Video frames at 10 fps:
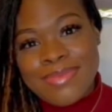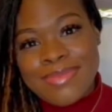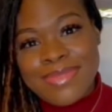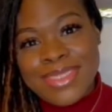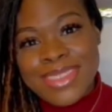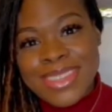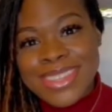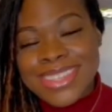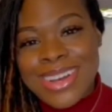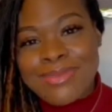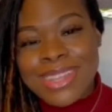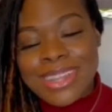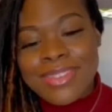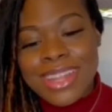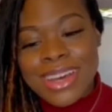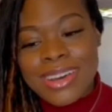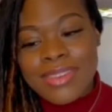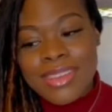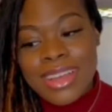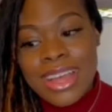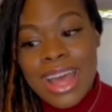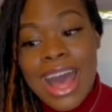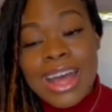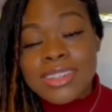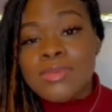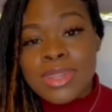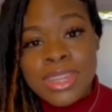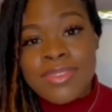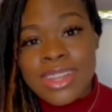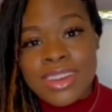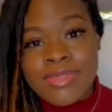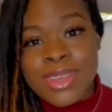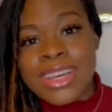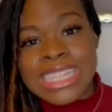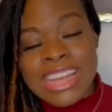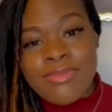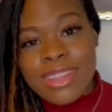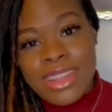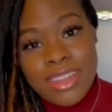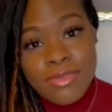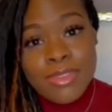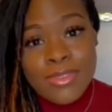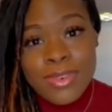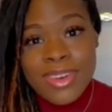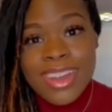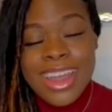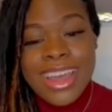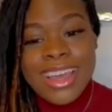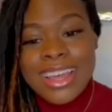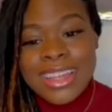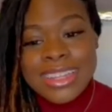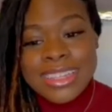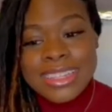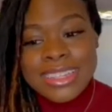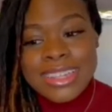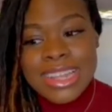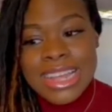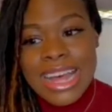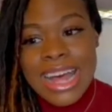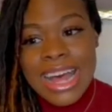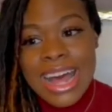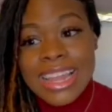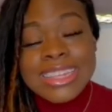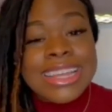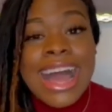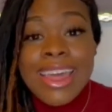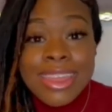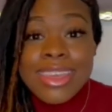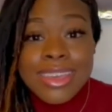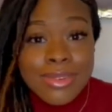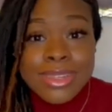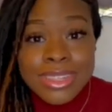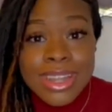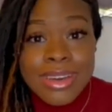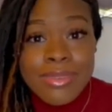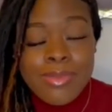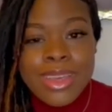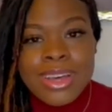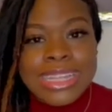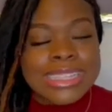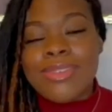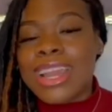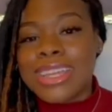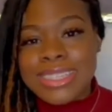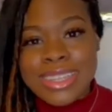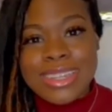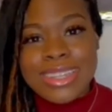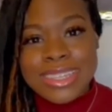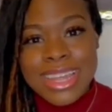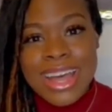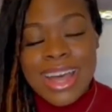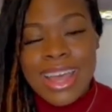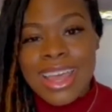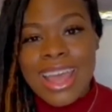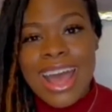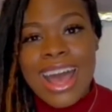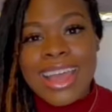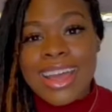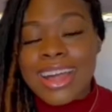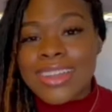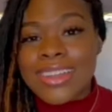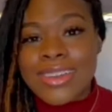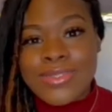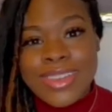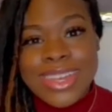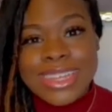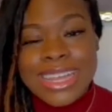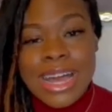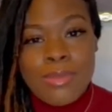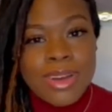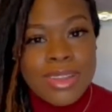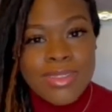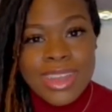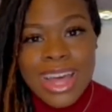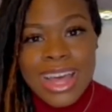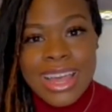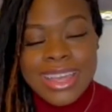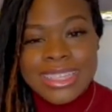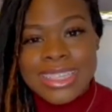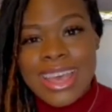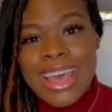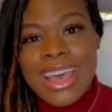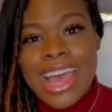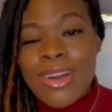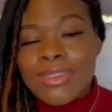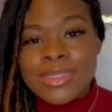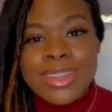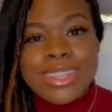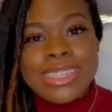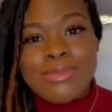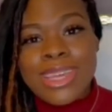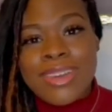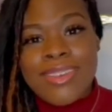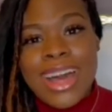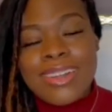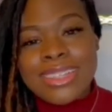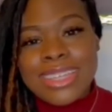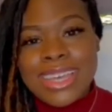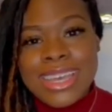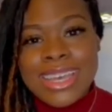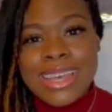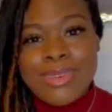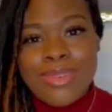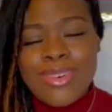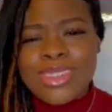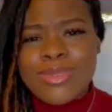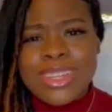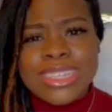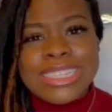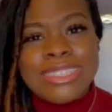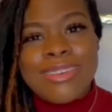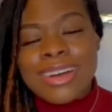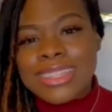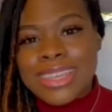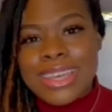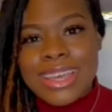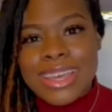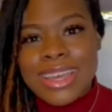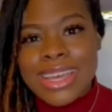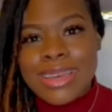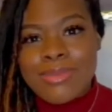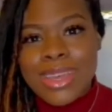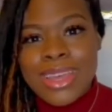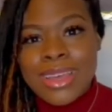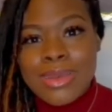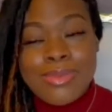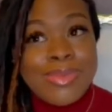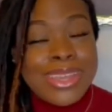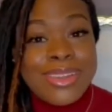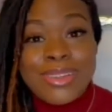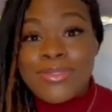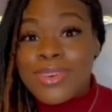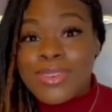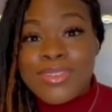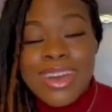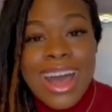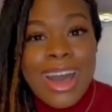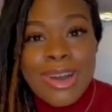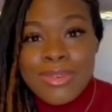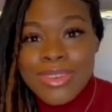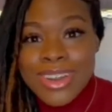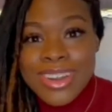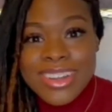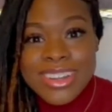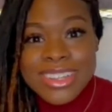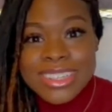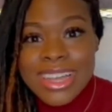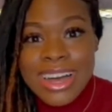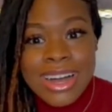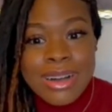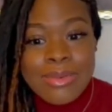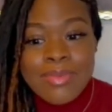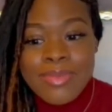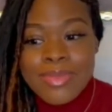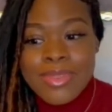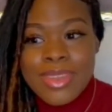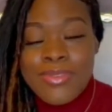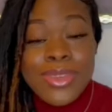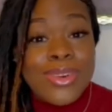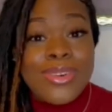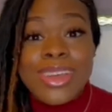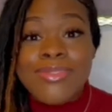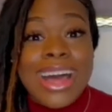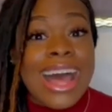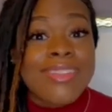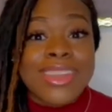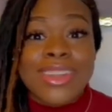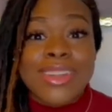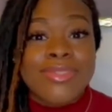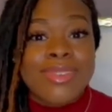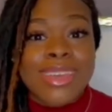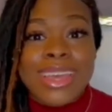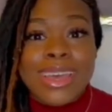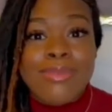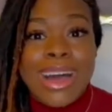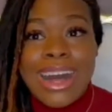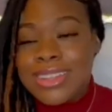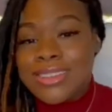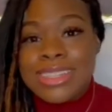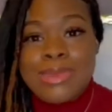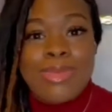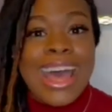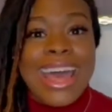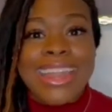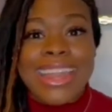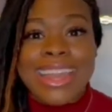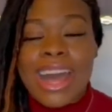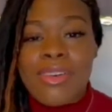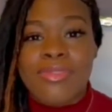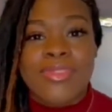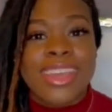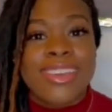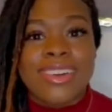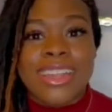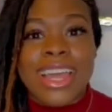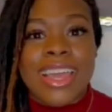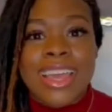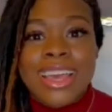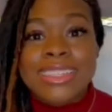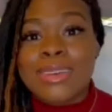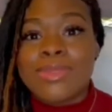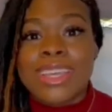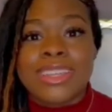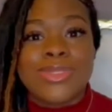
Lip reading: Do I believe in love? I do believe in love because I've been in love before, and at least I think it was love, because when I seen this guy, I got nervous, I got butterflies. I always wanted to be around him, always wanted to talk to him, being on the phone for hours. If I haven't heard from him, I'll start to panic and I'll feel like something is